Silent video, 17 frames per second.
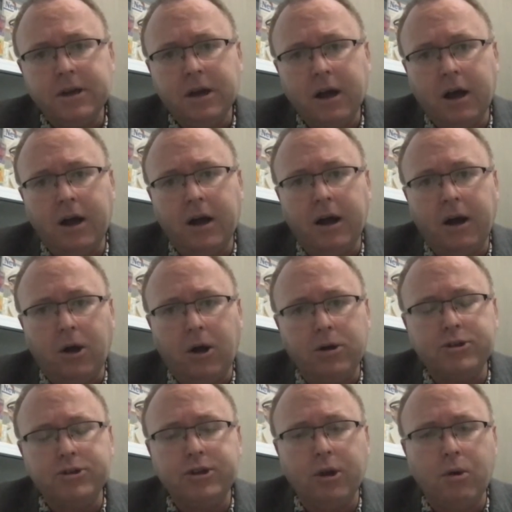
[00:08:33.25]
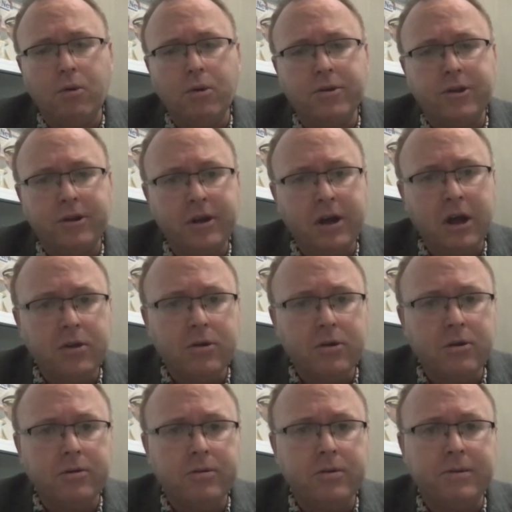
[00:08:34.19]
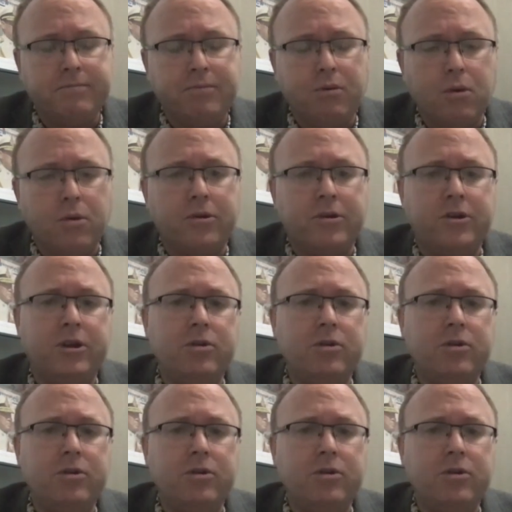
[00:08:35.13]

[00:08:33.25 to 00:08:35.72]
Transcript: also with another important